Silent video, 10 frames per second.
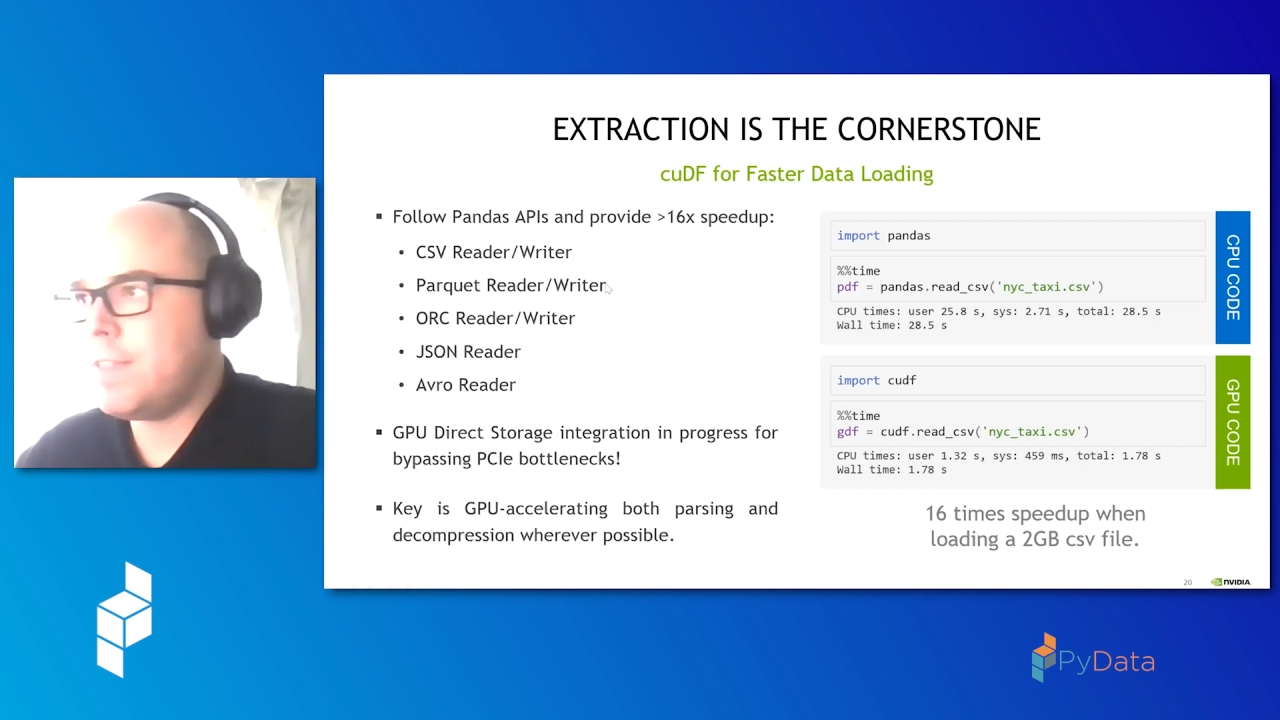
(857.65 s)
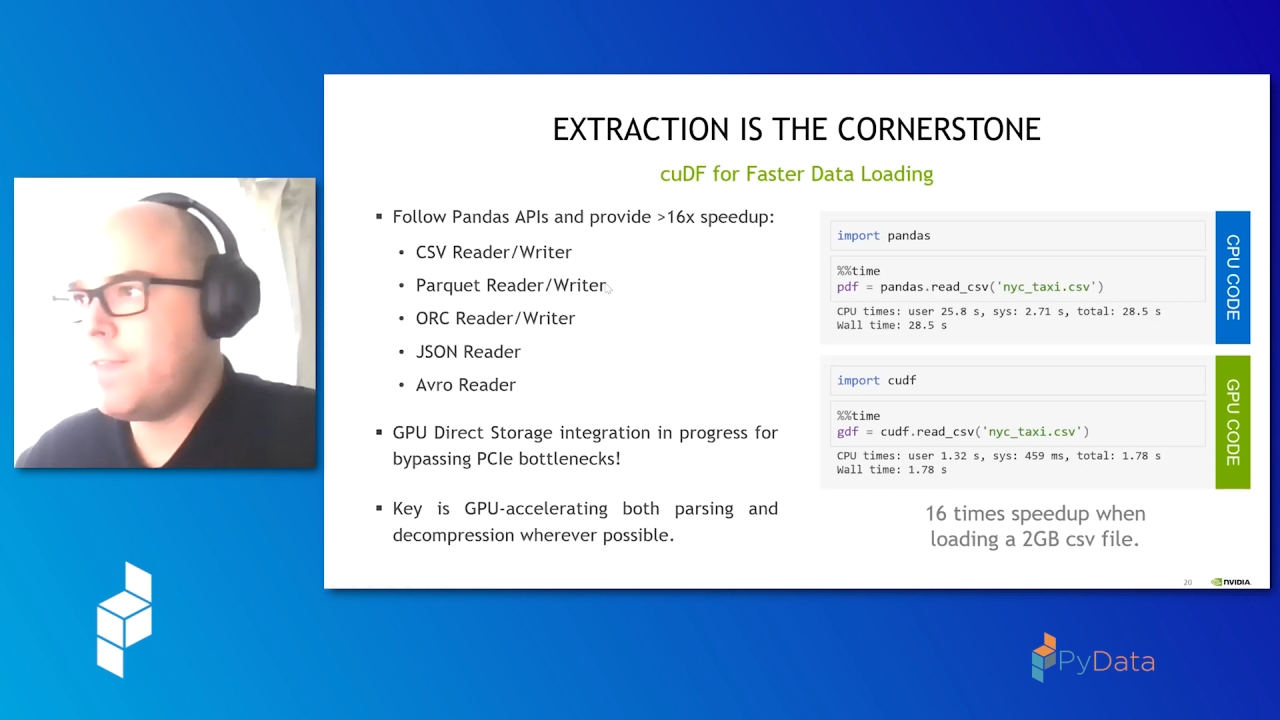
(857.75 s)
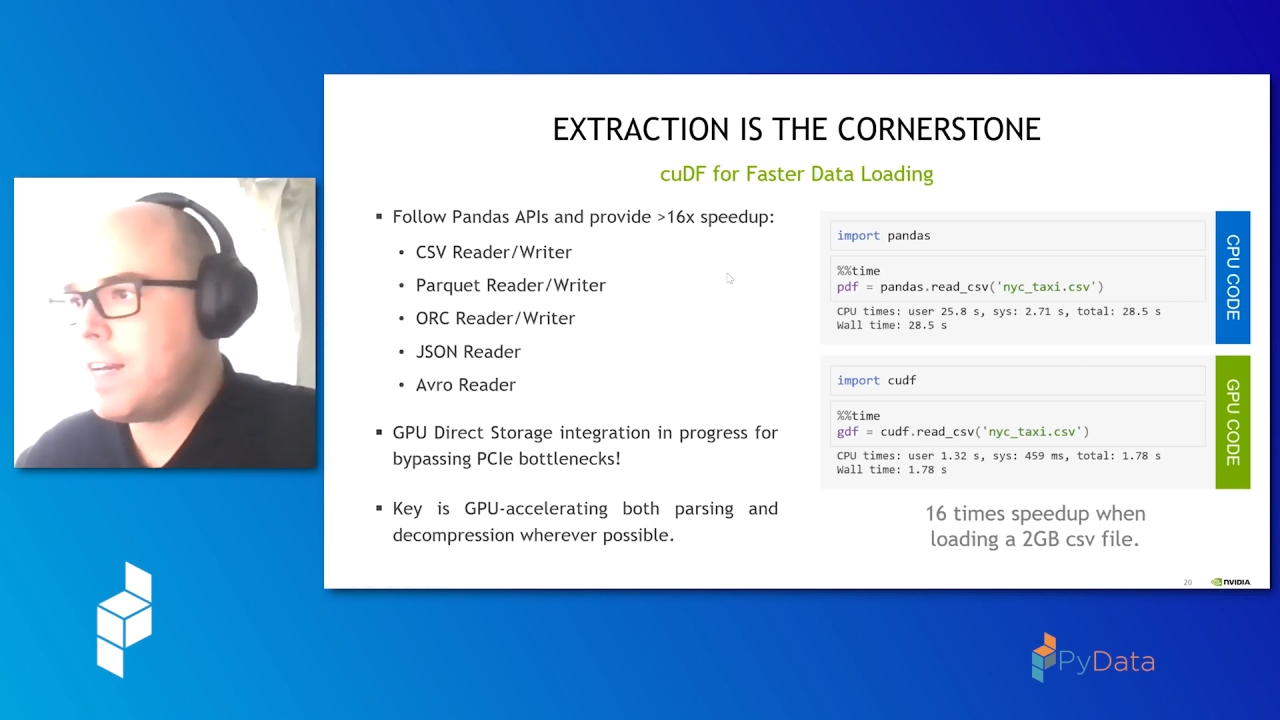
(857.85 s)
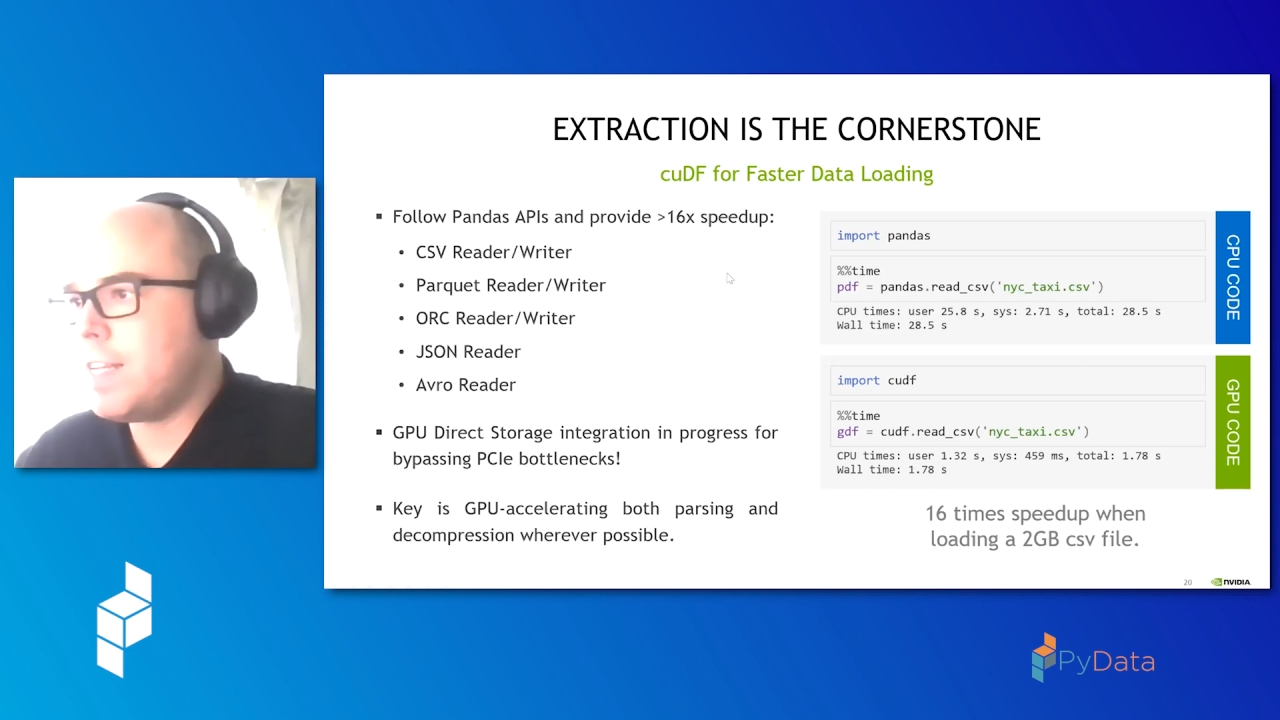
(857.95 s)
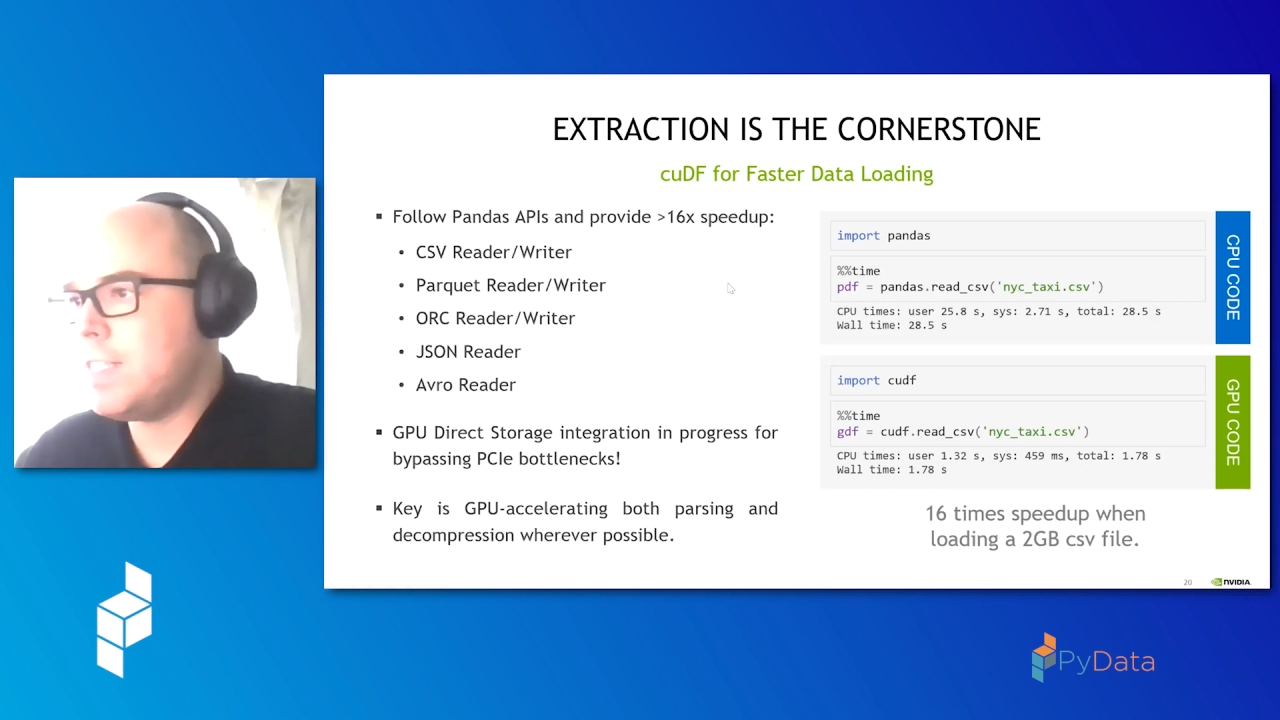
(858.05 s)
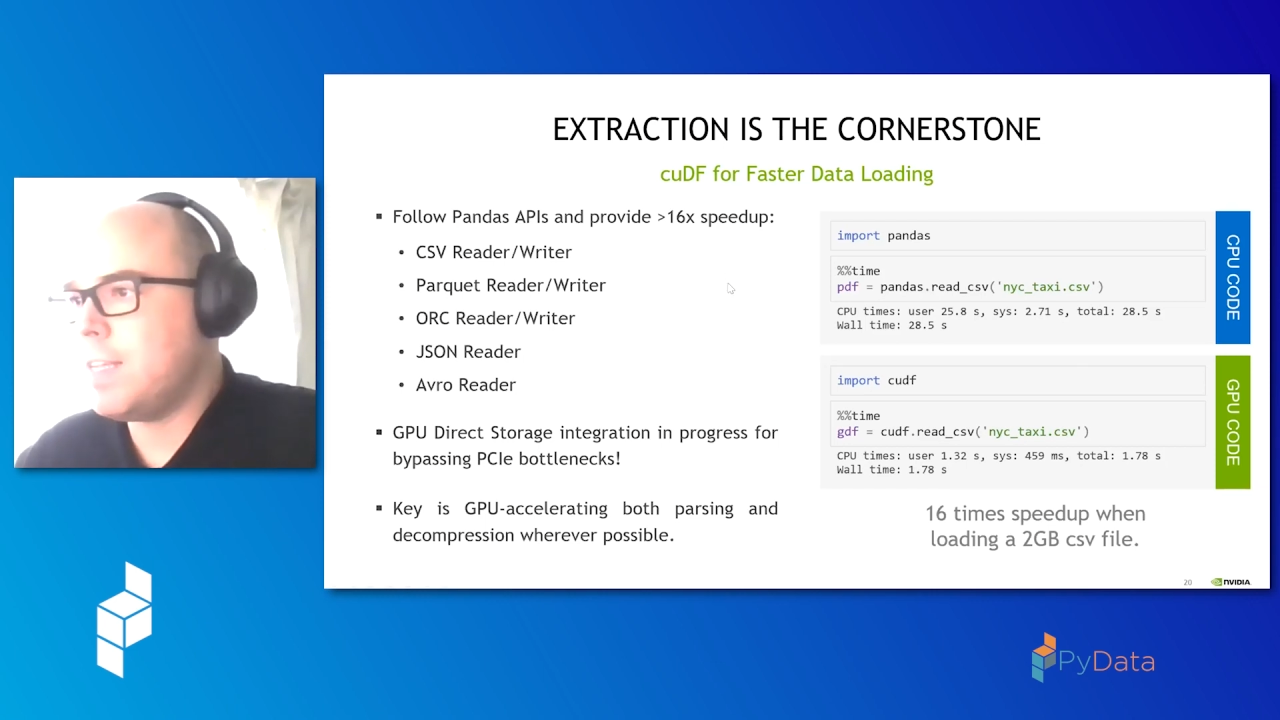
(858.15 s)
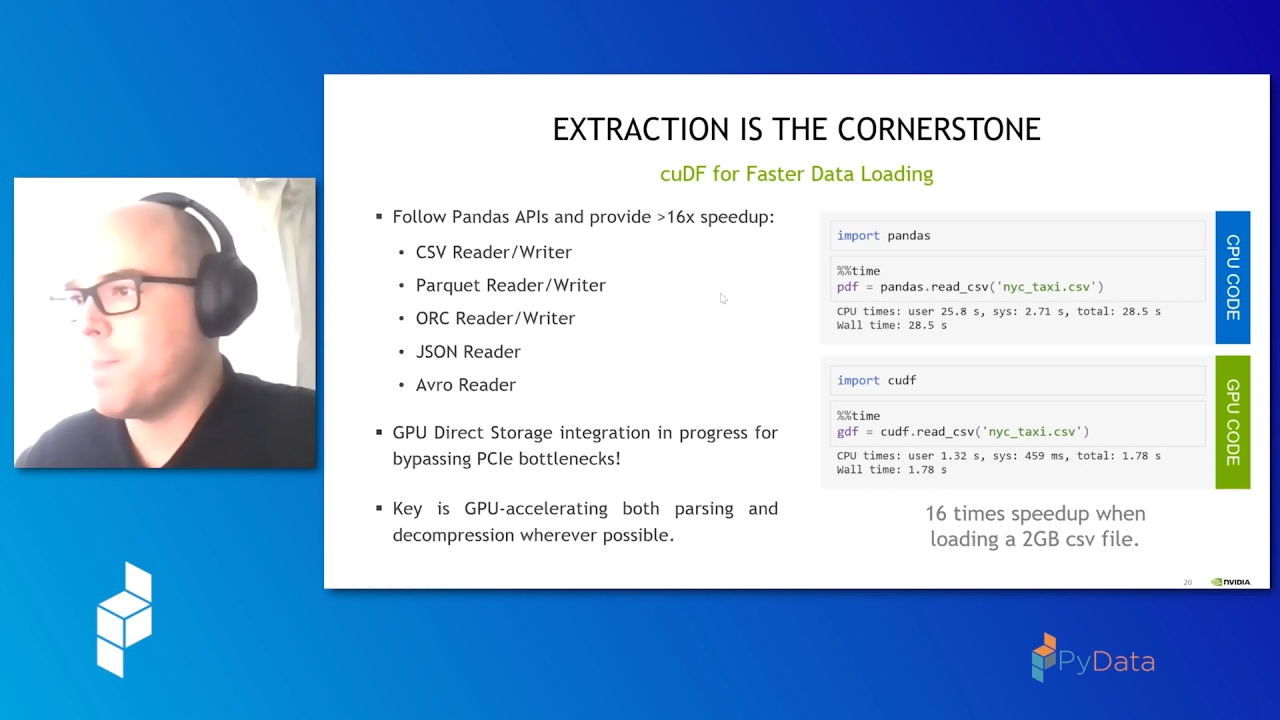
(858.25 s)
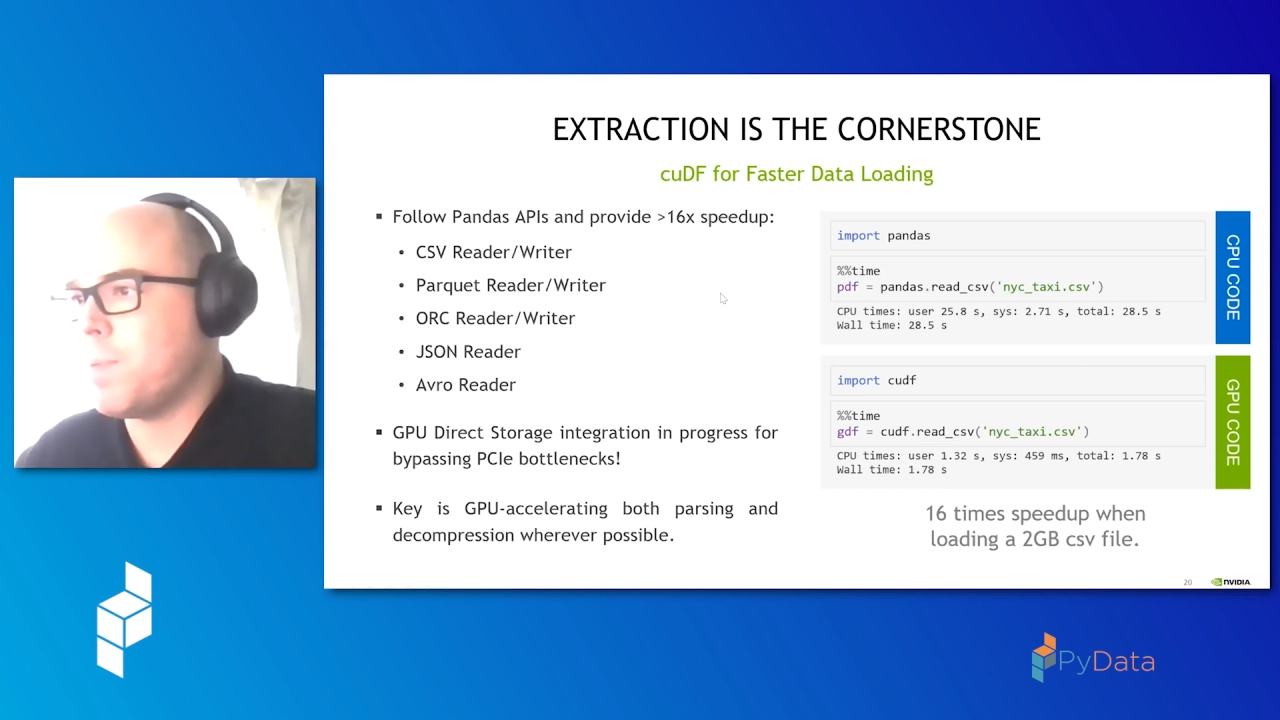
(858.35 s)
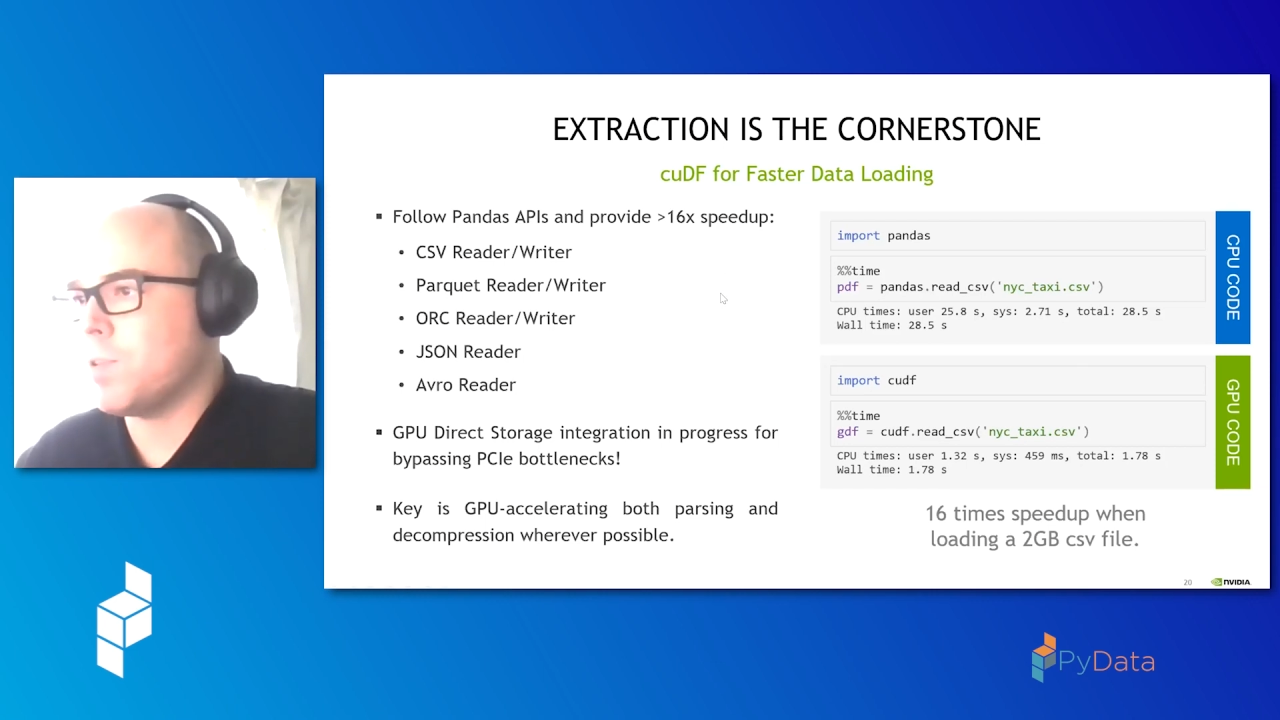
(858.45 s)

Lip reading: fairly simple.